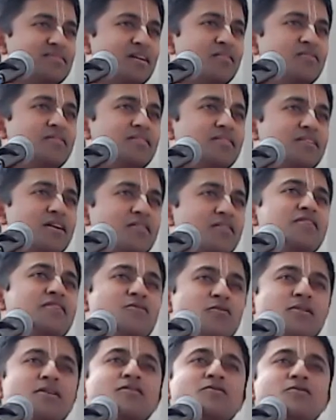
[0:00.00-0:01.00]

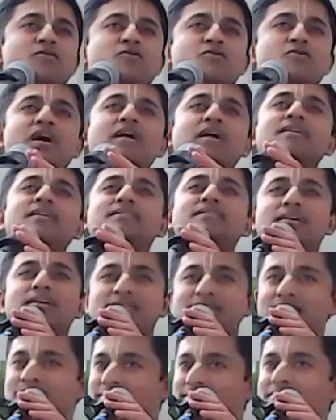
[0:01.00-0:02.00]
Kavikula Guru
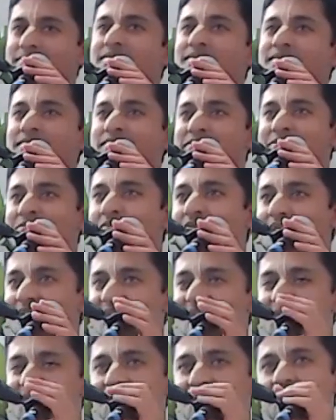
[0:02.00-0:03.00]
Kalidas has written this
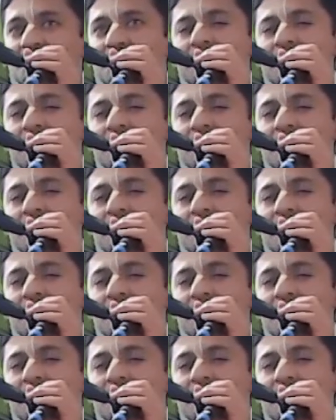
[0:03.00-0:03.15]
verse.